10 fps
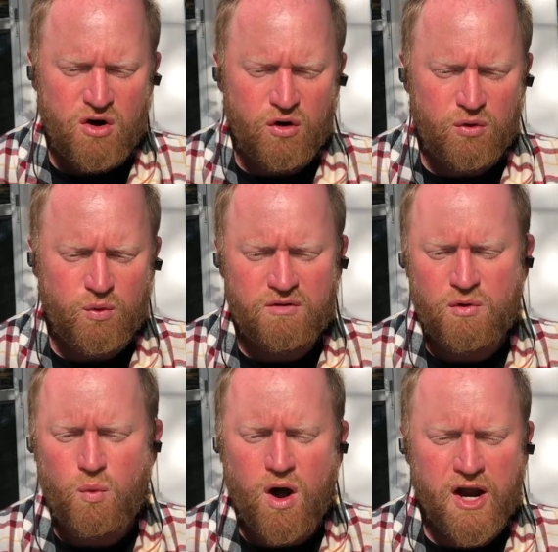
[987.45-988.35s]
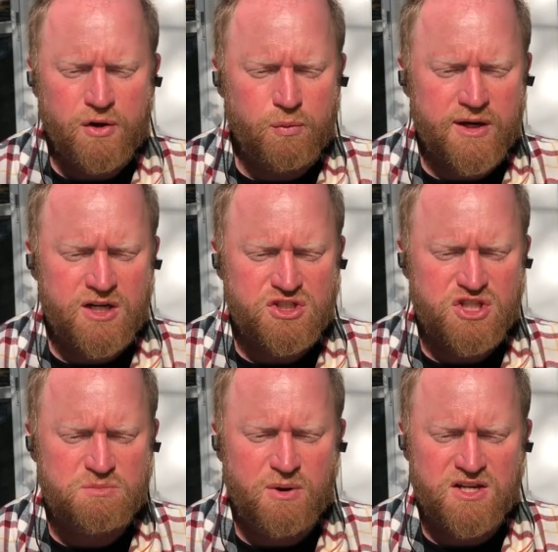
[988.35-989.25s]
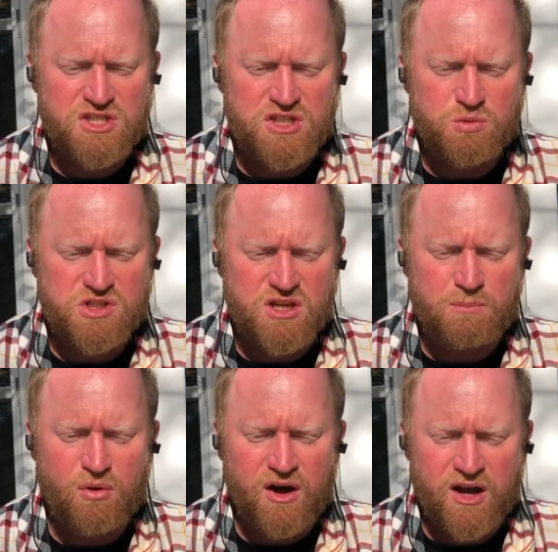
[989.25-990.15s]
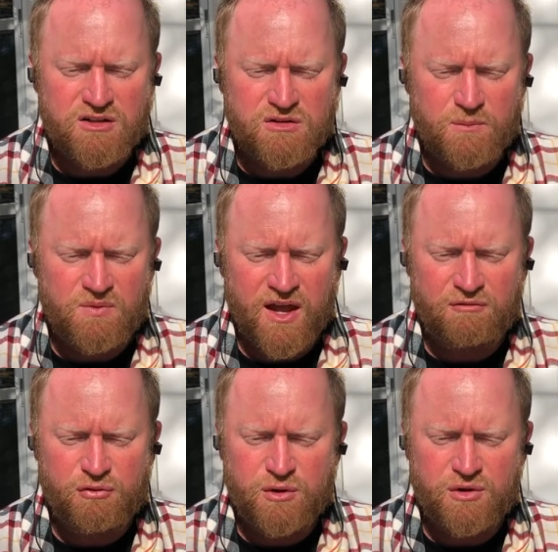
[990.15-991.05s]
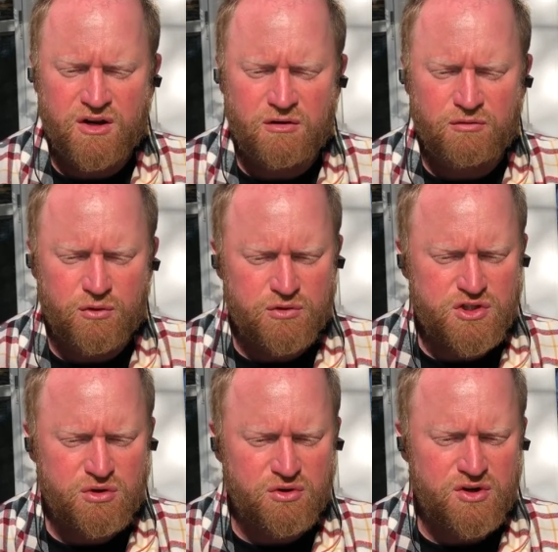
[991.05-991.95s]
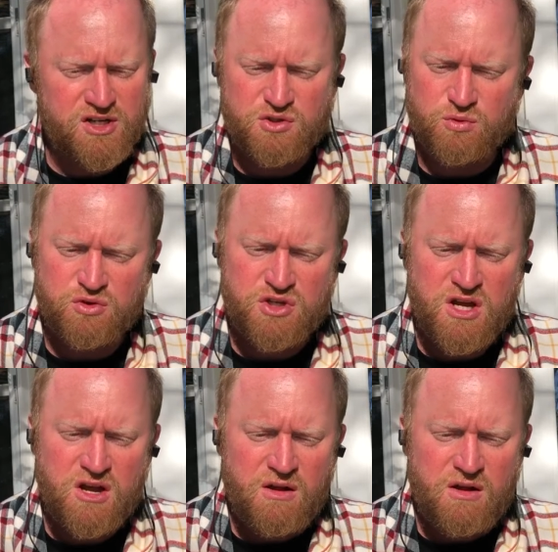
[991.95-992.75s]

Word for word: or one of a wide range of spices which they applied at frequent intervals to their nostrils,